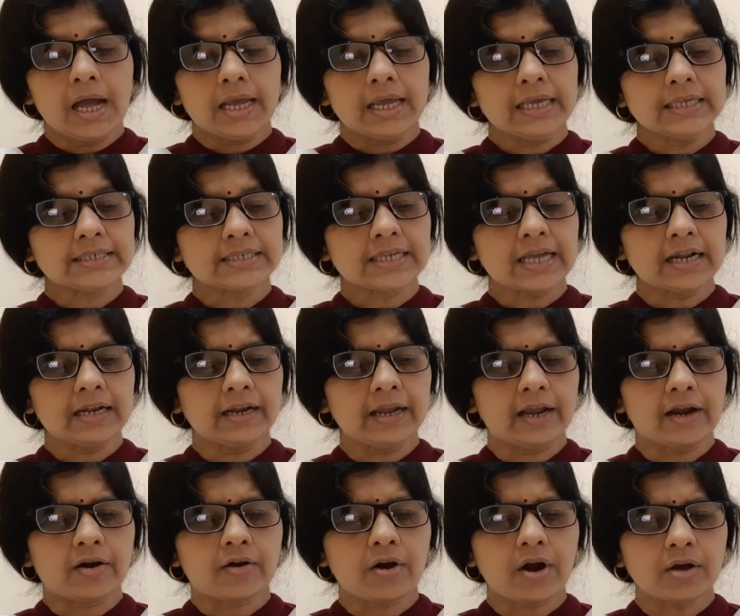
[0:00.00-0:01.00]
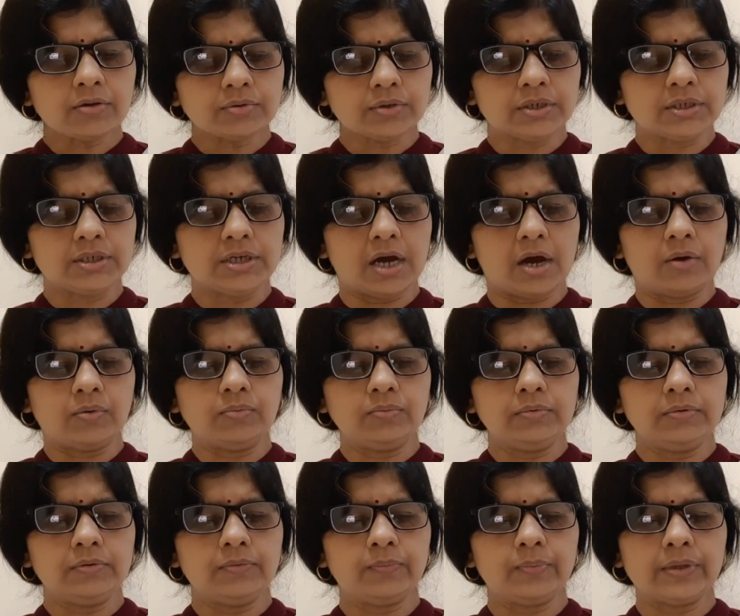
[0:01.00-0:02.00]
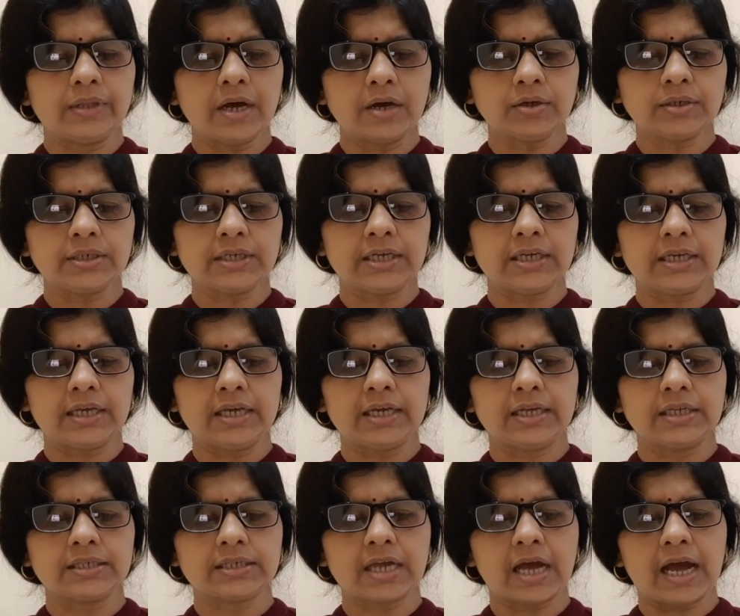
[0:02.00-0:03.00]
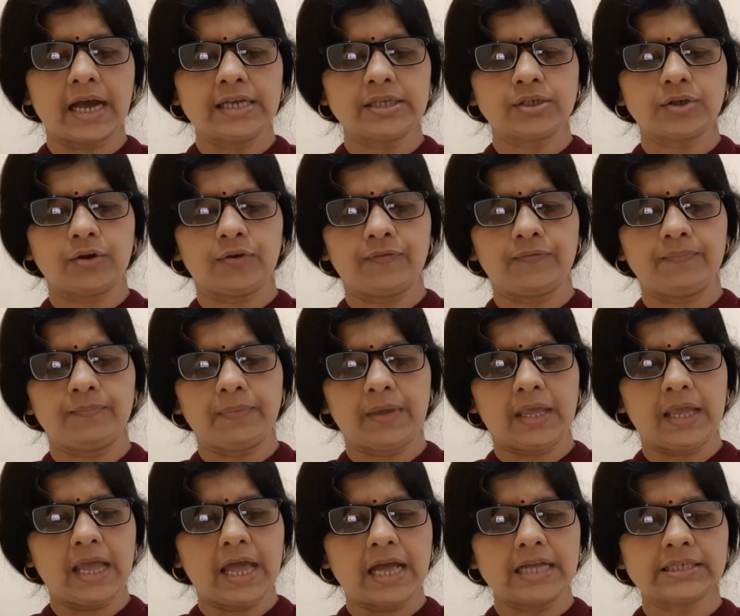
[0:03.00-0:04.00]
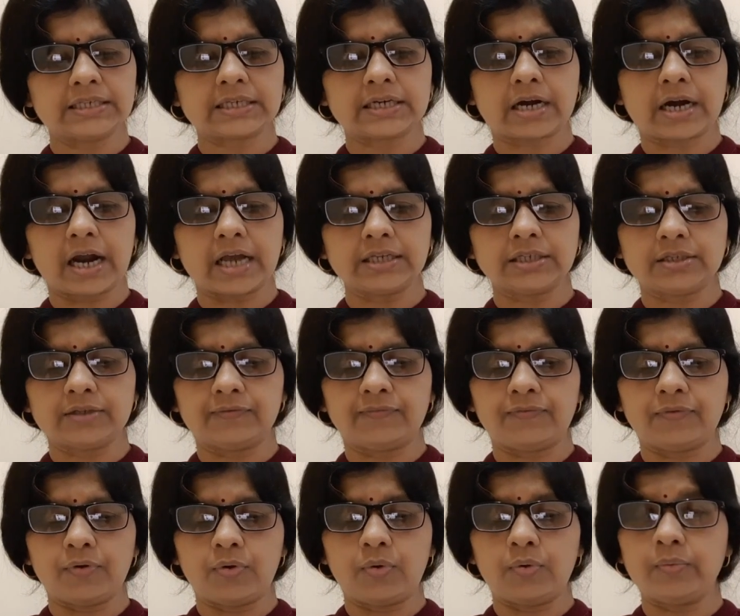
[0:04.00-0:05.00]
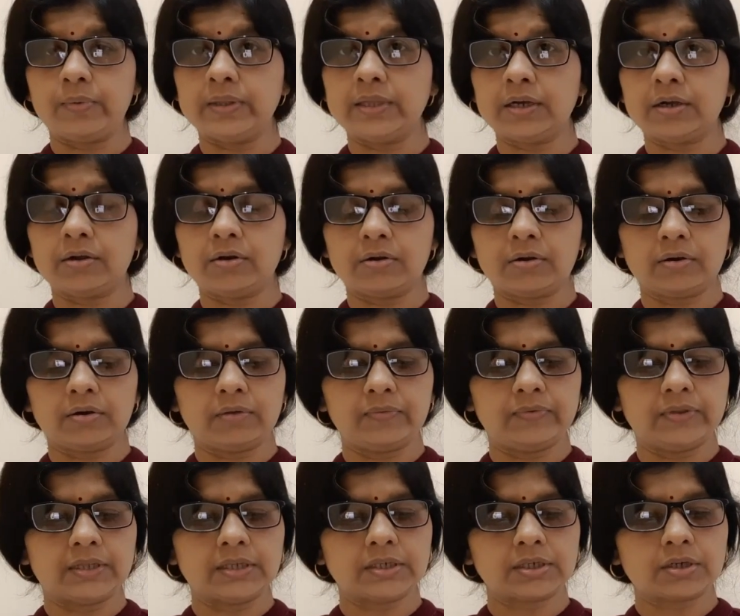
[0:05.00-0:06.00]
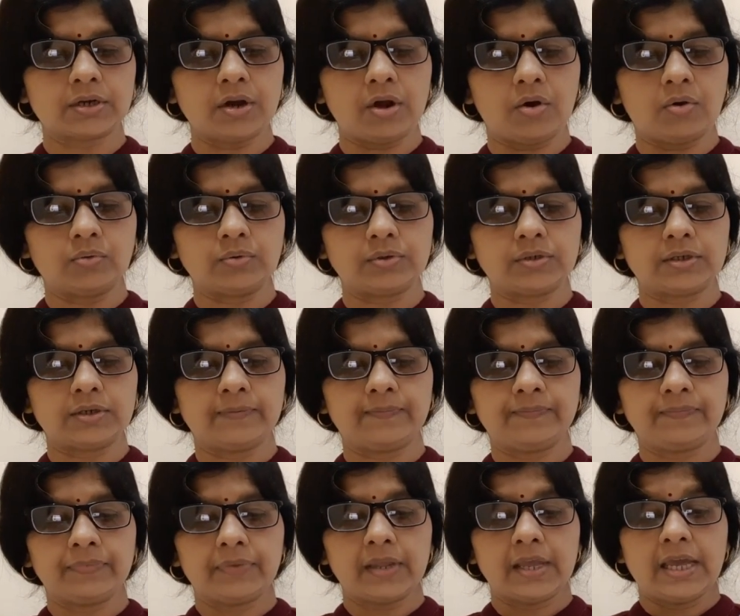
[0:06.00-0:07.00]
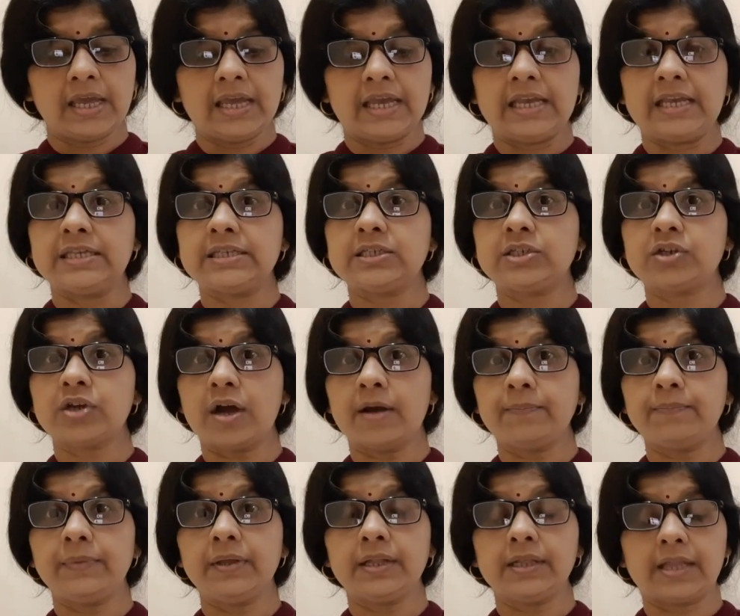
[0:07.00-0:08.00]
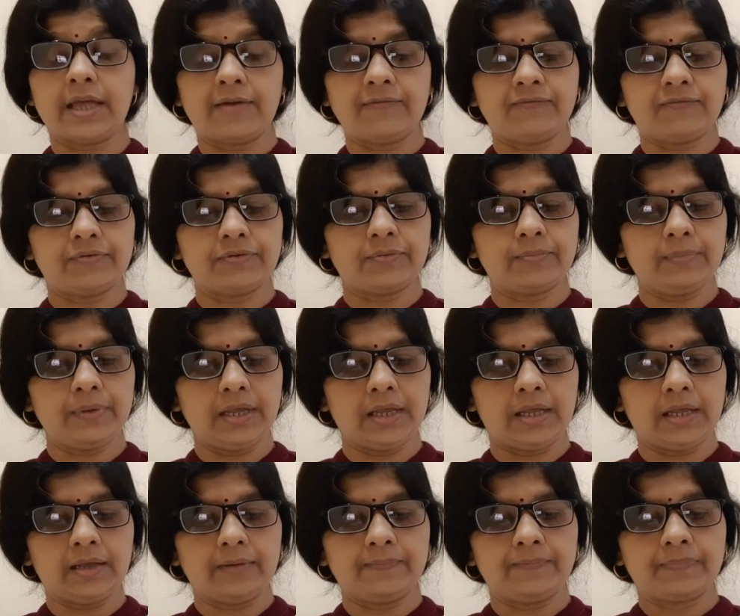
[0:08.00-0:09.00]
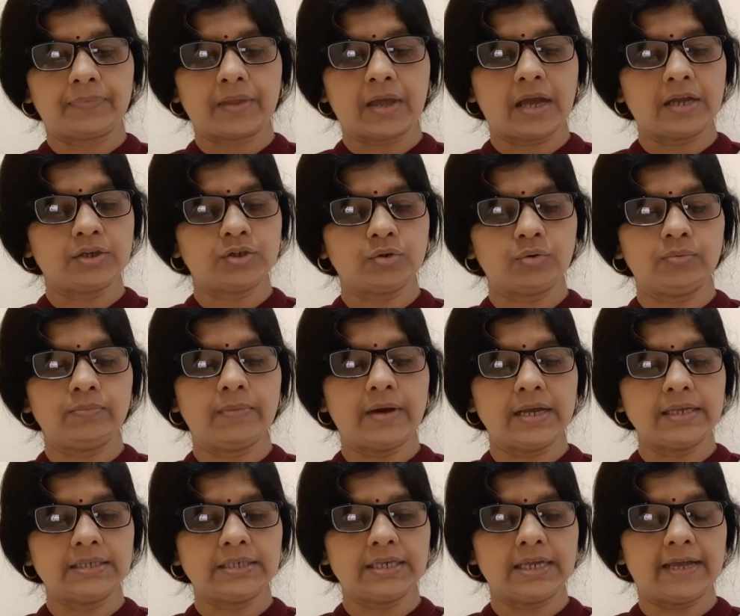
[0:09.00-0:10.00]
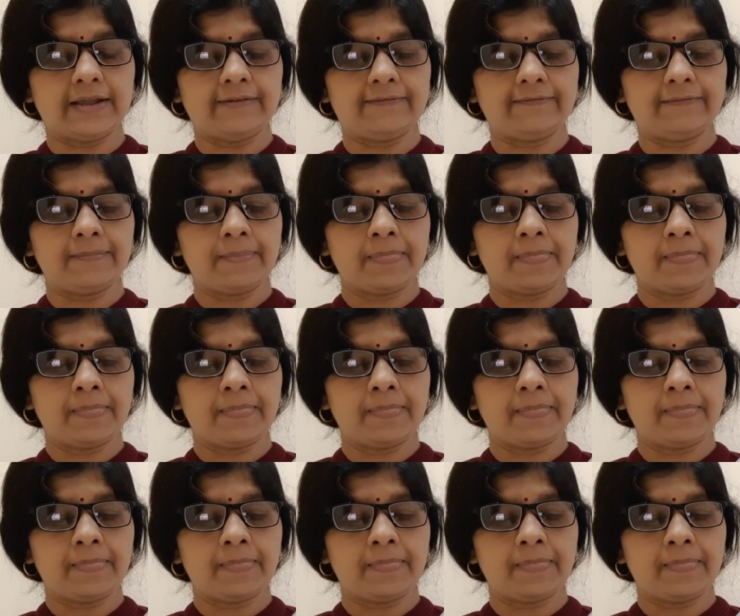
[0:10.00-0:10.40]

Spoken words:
He suddenly crouched down without taking his eyes off me and scratched the floor with his claws. He's sharpening them for me, I told myself.